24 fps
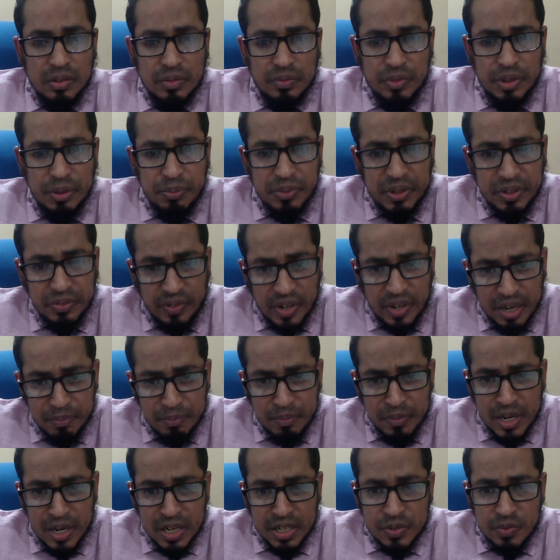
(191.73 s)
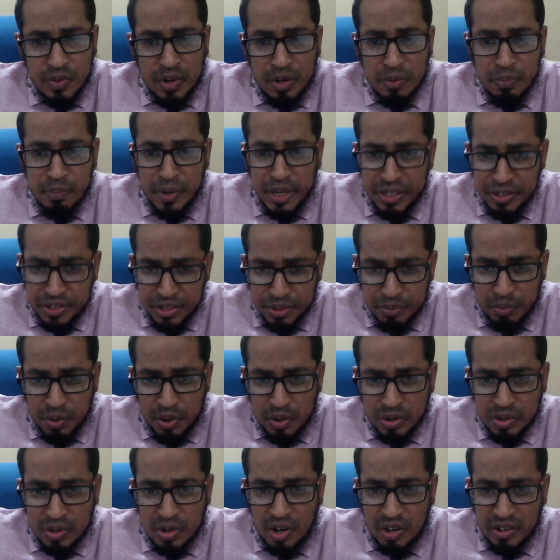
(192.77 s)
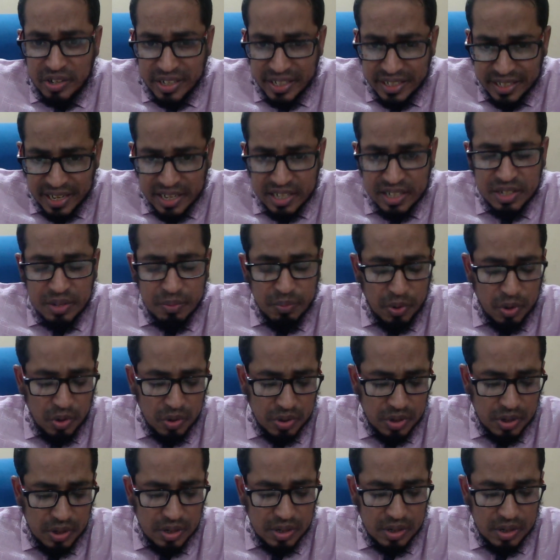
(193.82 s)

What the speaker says: 55 marks for main report or detailed report,